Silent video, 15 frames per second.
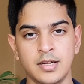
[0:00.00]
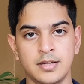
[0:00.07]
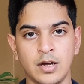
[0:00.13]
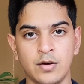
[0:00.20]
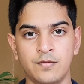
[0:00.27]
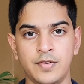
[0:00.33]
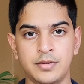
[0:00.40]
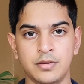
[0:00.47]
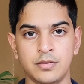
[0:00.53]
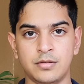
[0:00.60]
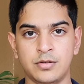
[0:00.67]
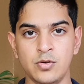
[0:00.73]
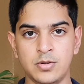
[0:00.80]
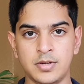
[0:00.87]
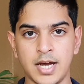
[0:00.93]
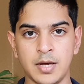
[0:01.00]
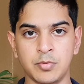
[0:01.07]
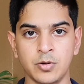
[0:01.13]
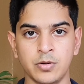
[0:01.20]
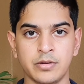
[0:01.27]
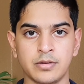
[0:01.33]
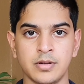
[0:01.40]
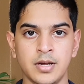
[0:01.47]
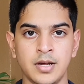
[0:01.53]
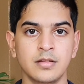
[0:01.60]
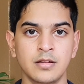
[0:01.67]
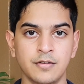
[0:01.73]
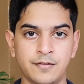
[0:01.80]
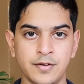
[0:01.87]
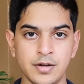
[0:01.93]
Now this is two tables.
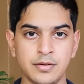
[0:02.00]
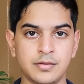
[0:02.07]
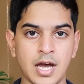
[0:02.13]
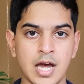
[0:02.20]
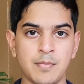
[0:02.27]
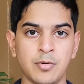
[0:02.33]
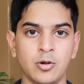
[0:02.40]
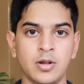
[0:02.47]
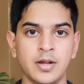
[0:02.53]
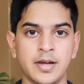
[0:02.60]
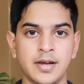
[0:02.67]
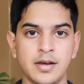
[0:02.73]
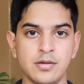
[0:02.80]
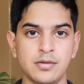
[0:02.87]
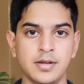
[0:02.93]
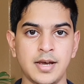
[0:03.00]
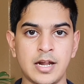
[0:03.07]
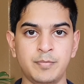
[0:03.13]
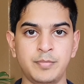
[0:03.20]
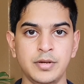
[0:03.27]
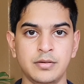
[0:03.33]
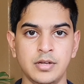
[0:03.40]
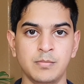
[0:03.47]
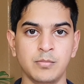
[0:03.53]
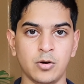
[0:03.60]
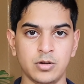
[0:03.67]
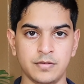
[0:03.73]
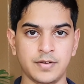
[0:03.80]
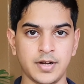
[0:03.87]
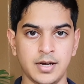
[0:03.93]
The first table is the NPC
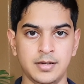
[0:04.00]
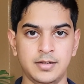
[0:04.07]
modifier